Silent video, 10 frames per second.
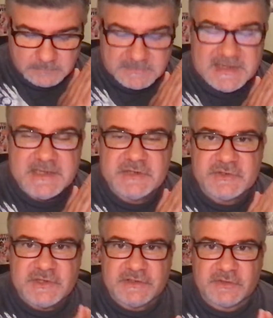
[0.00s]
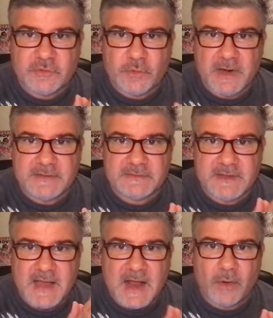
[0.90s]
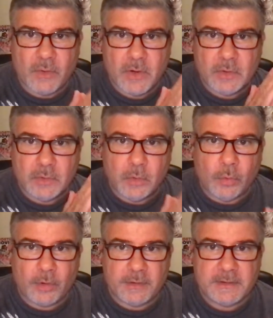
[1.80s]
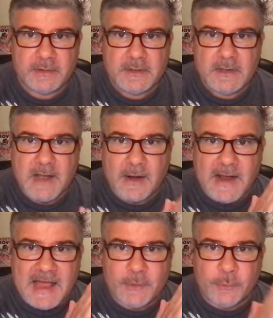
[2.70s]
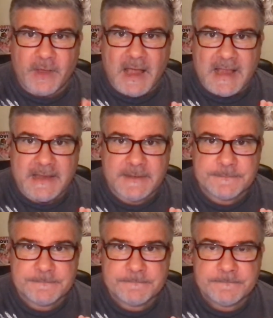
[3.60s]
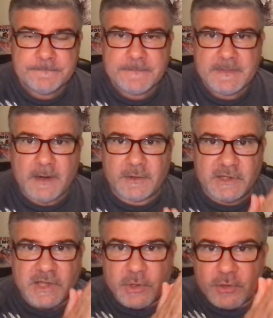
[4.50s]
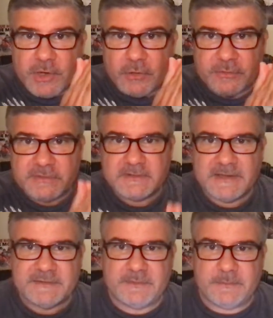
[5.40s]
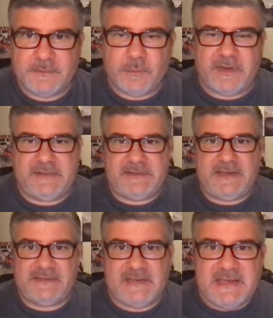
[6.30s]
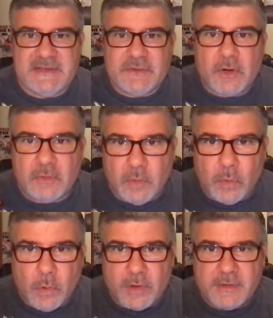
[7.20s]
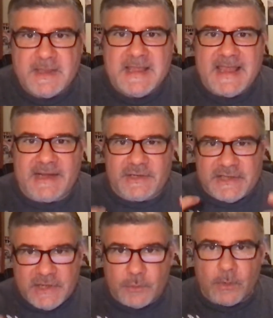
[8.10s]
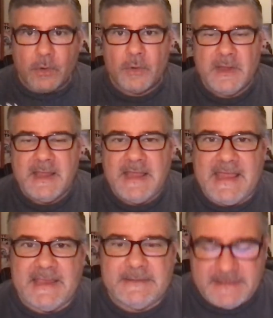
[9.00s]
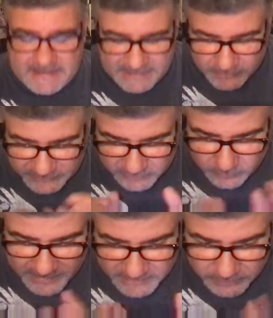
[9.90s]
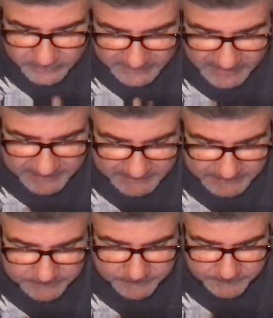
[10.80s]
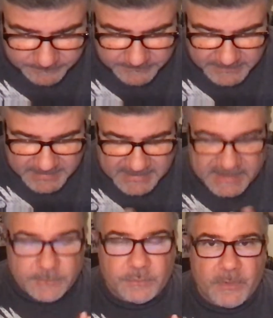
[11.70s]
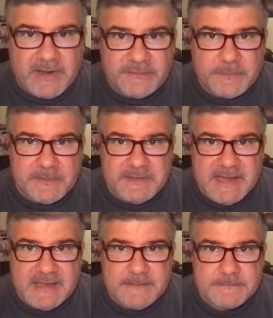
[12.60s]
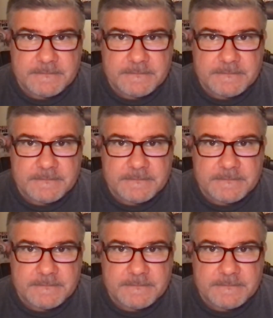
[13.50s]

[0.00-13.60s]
He is Jesus Christ, our Lord, our Adonai, our Kyrios, as the Greek says. He is our Lord and hero. And, and here's the great news, guys. He was raised from the dead.